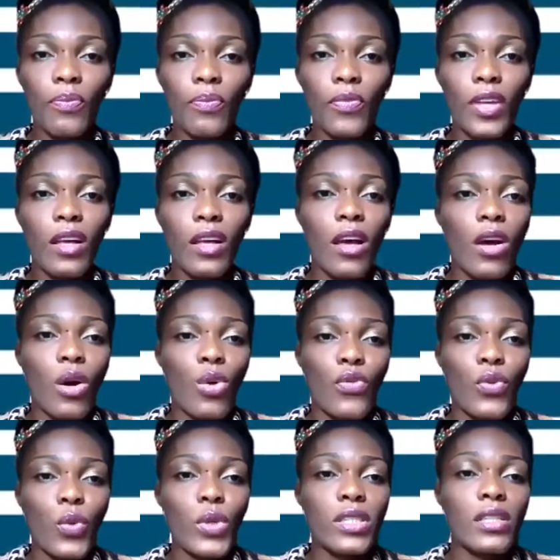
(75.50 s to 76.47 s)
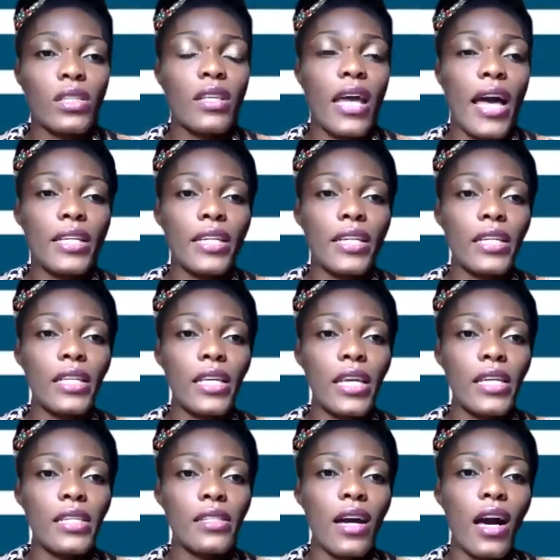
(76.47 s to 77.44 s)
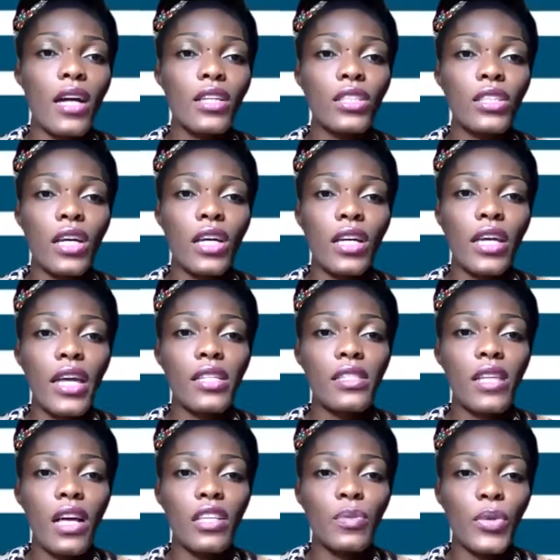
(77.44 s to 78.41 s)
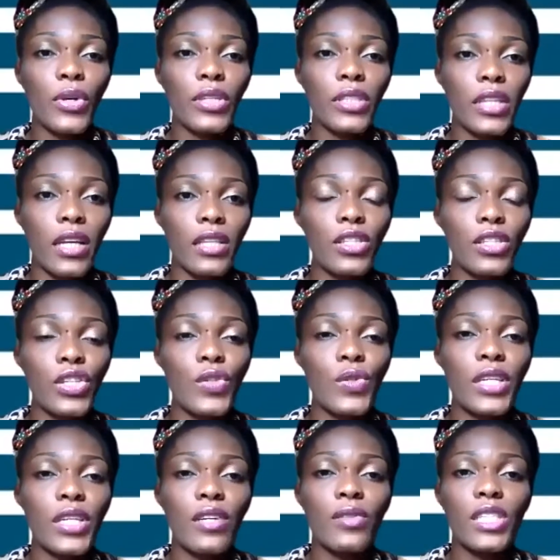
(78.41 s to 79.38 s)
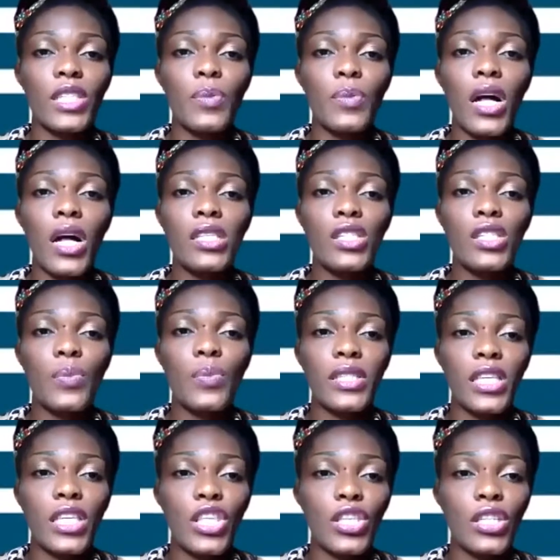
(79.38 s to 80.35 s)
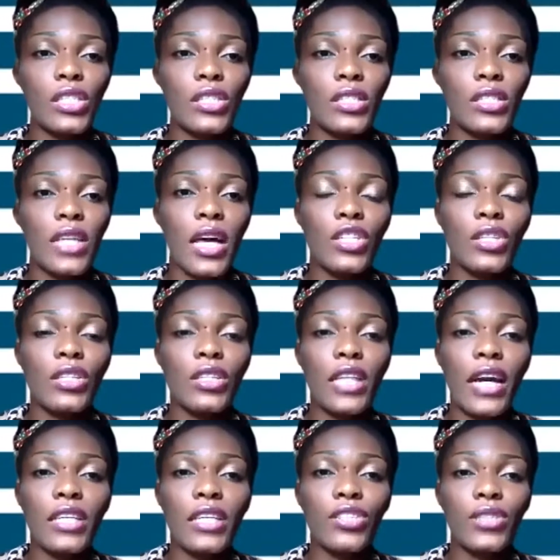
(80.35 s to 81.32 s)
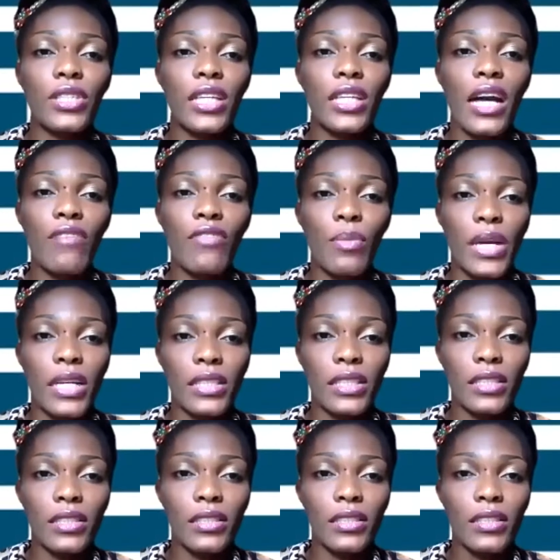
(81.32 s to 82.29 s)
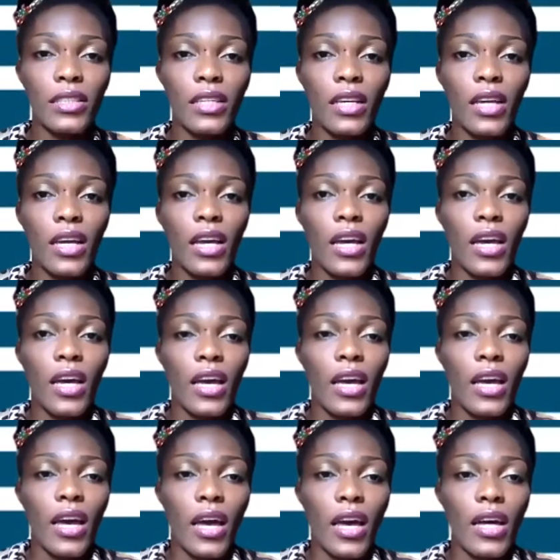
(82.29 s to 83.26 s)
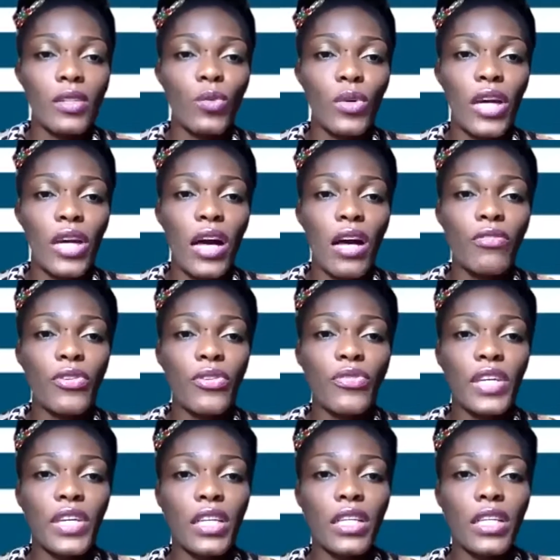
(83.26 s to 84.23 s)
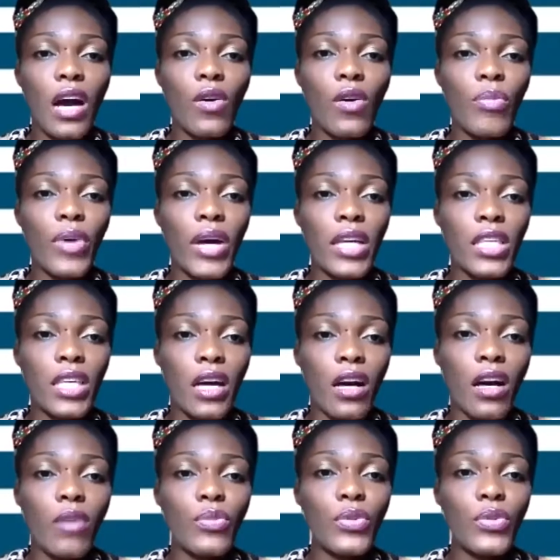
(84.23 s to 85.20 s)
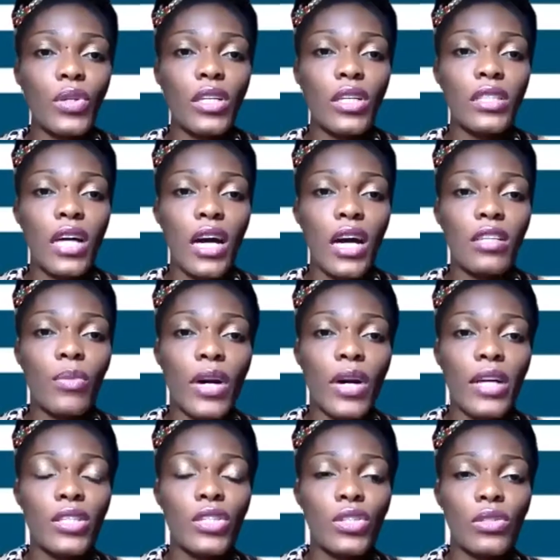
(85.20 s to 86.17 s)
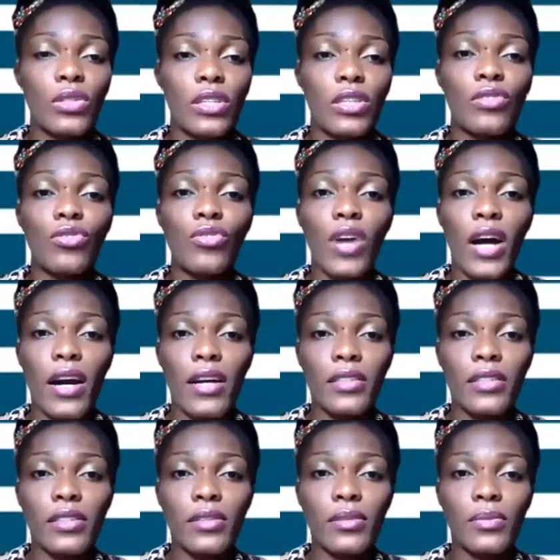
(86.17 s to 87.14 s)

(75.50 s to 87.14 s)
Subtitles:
Of course, heading is the hashtag NSAS protest, UK response to petition to sanction Nigerian government. And we have revealing how Abacha Abiola died by Susan Rice.